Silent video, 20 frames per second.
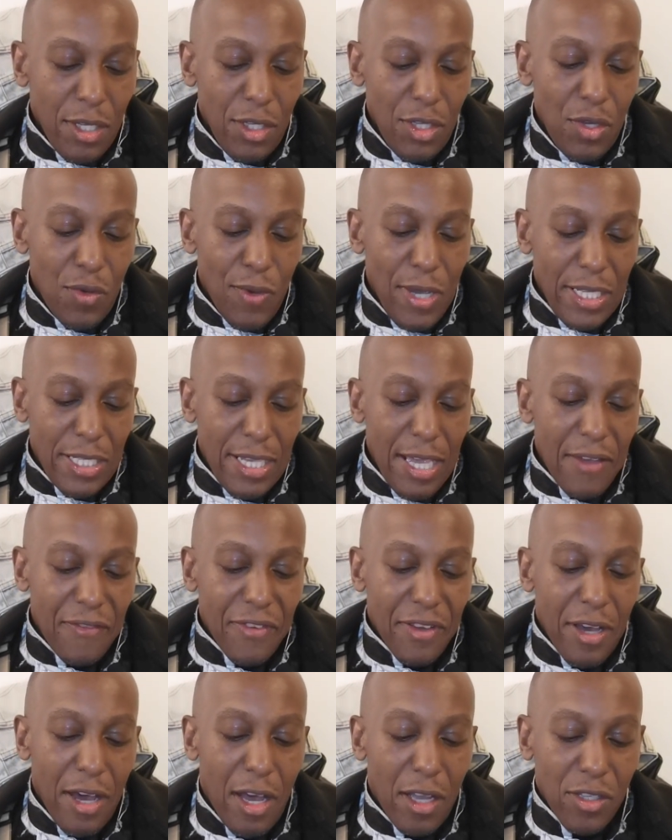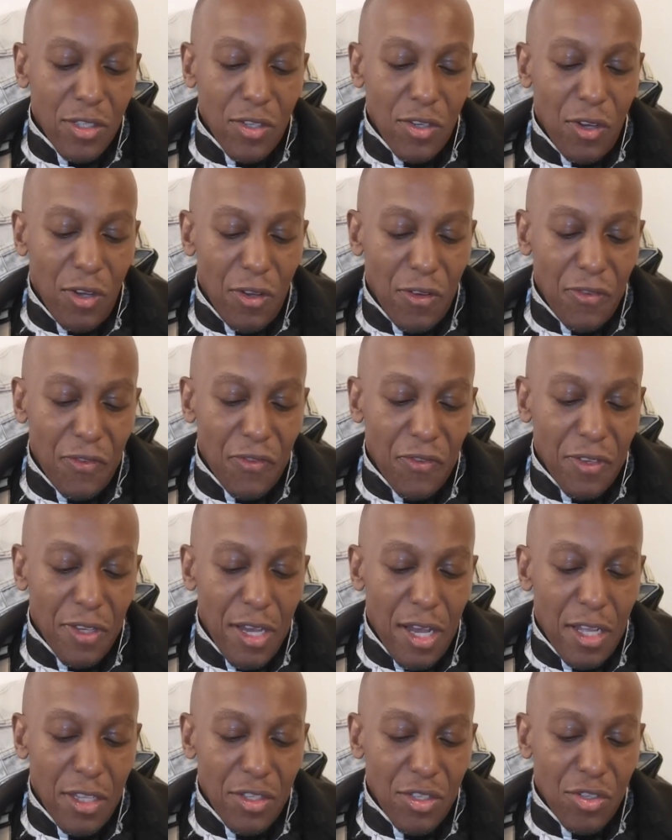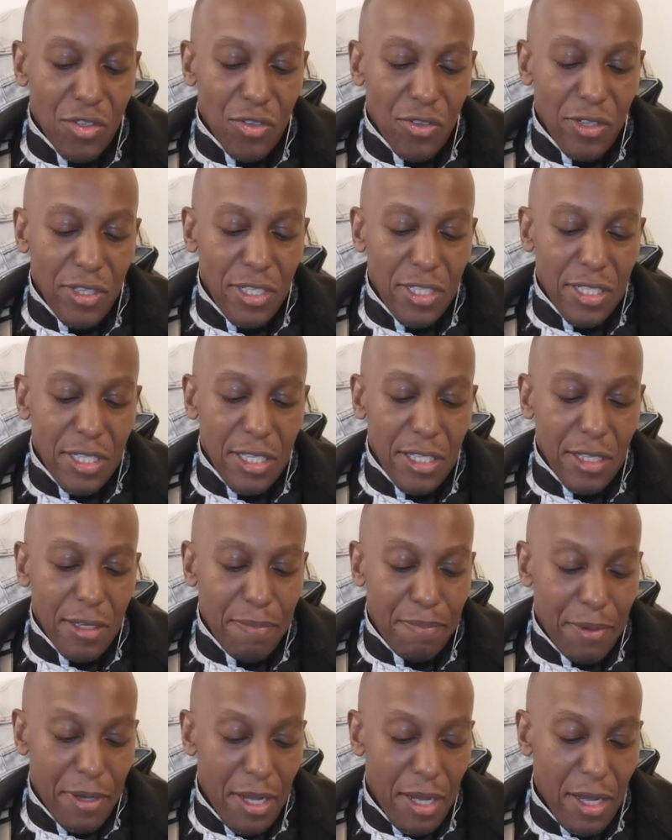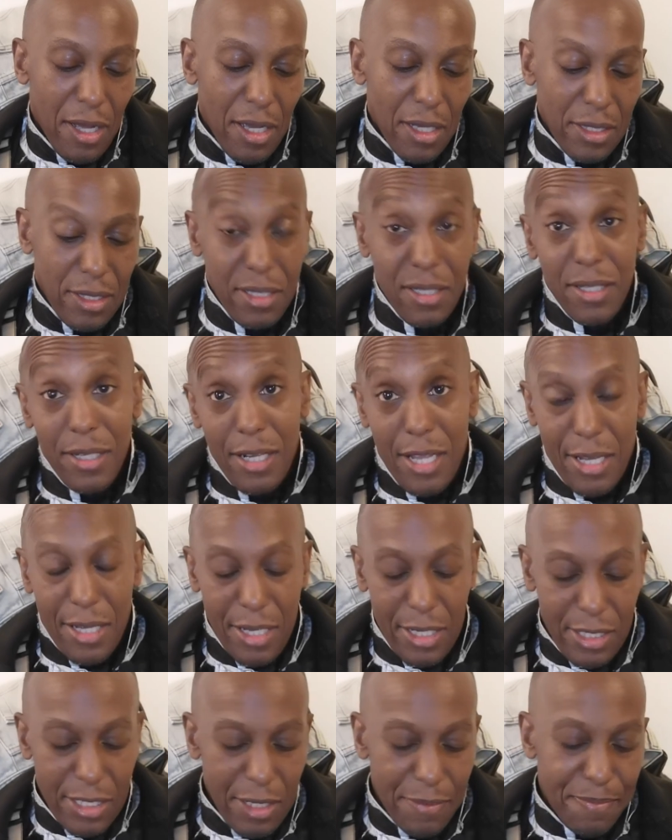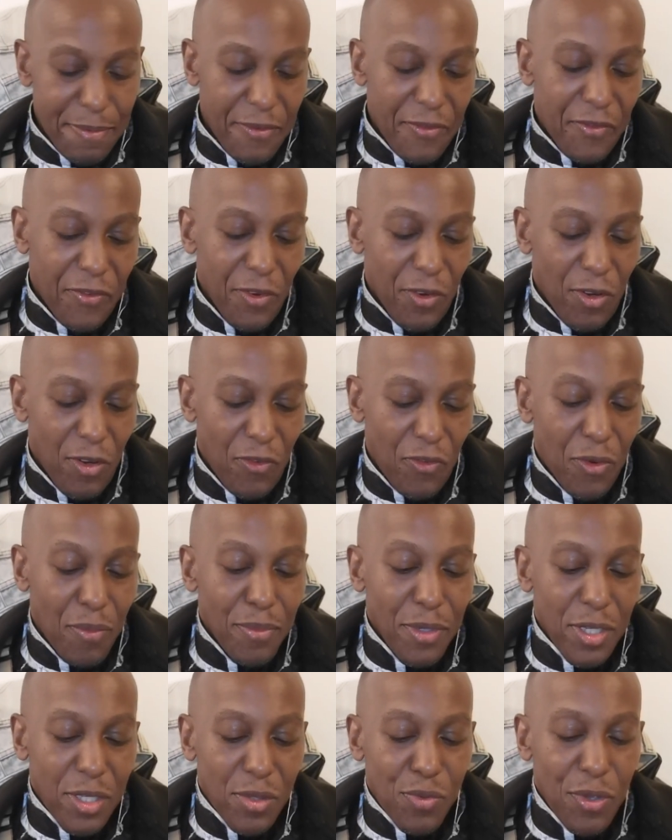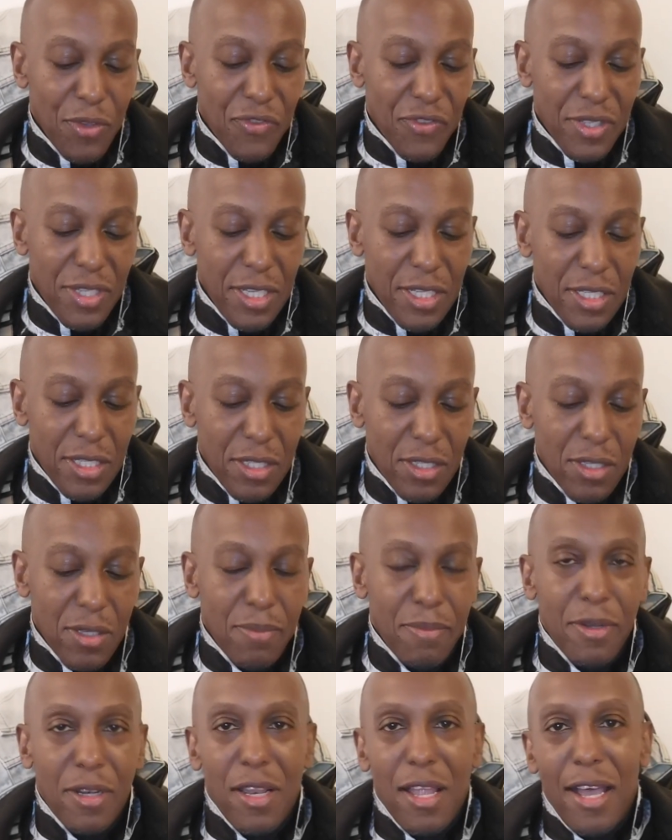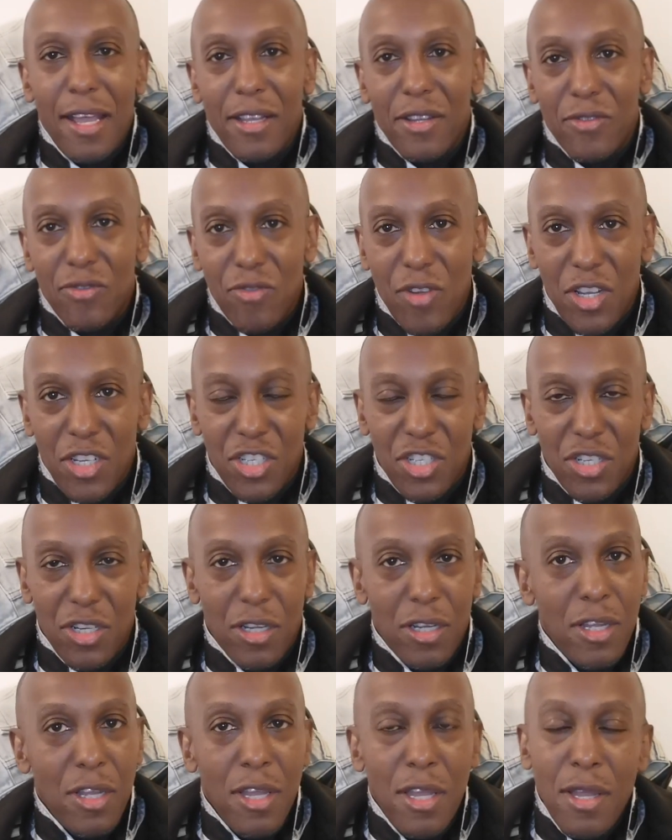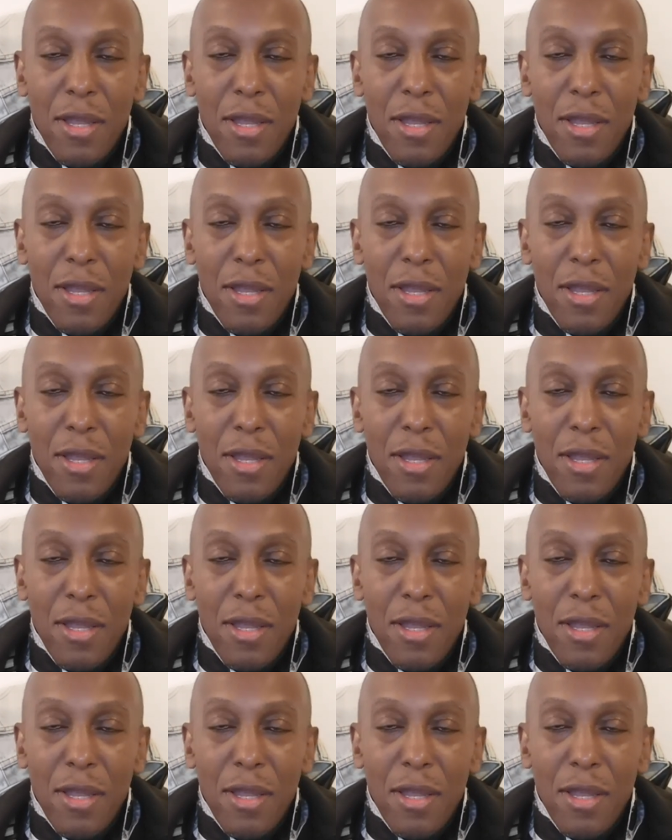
US have cut off countries in the past, like I said before, from the SWIFT system, like Russia.